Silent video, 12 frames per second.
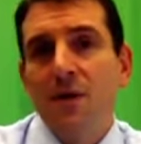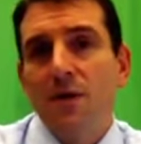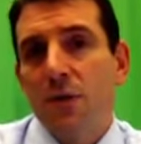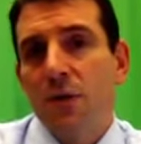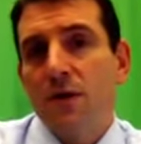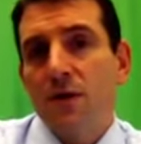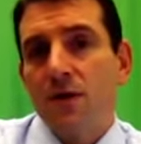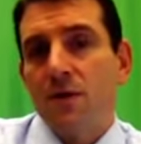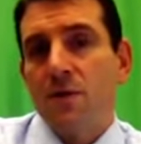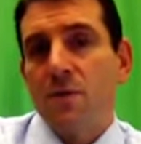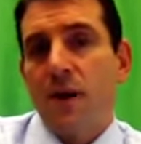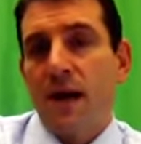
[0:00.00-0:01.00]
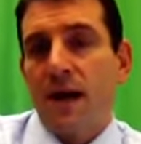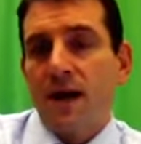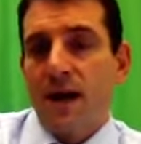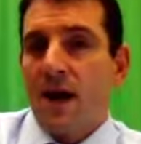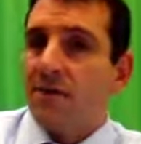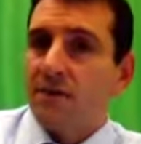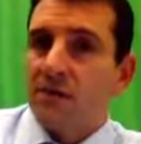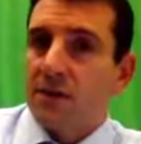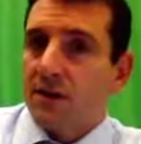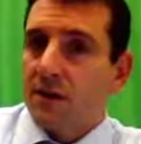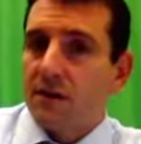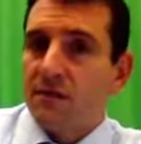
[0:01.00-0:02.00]
really the back half of
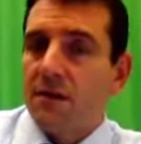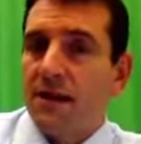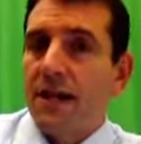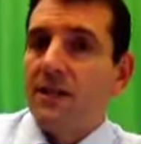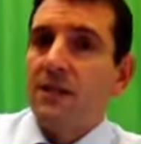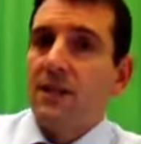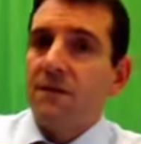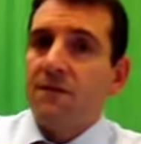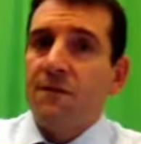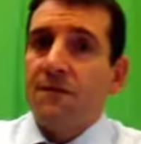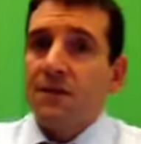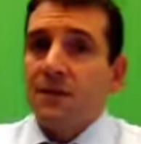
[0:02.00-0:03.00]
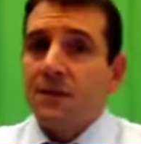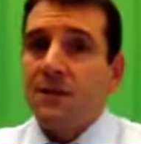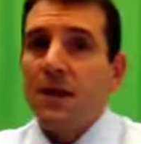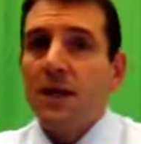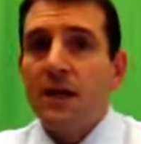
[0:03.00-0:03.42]
the 1850s.